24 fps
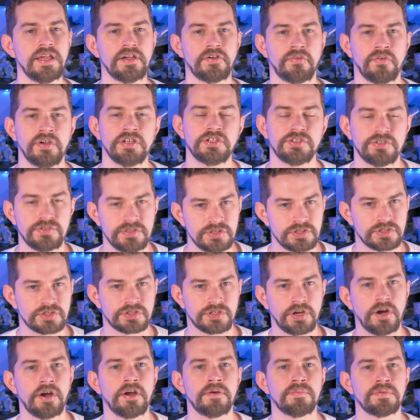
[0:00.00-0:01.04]
a creature is
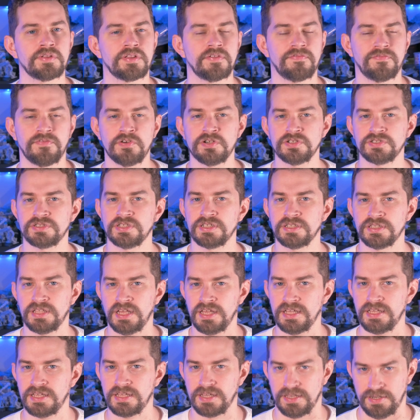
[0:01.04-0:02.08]
charmed, the first thing
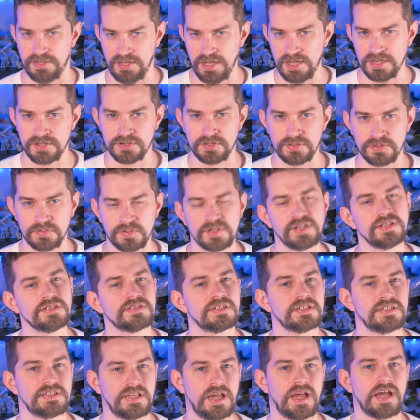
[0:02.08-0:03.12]
they cannot do is
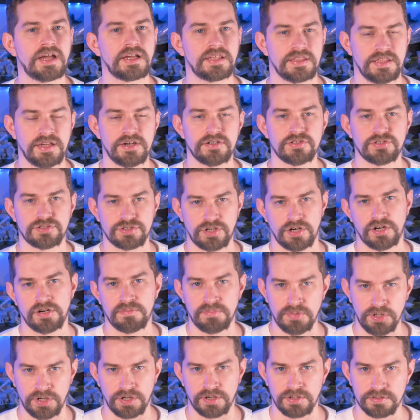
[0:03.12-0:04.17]
attack their
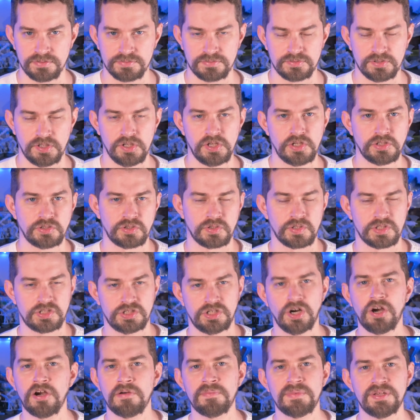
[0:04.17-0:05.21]
charmer. So the
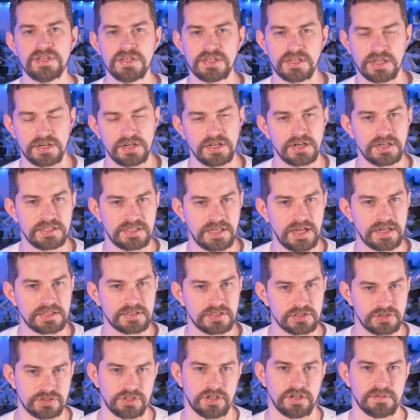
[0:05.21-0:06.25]
charmee cannot attack
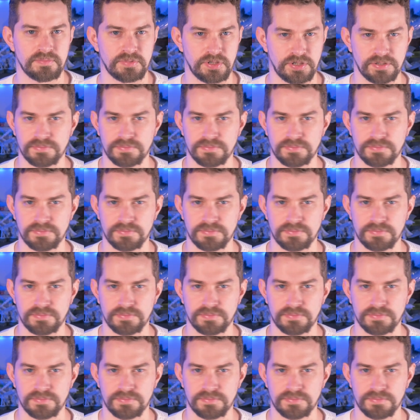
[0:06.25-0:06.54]
the charmer.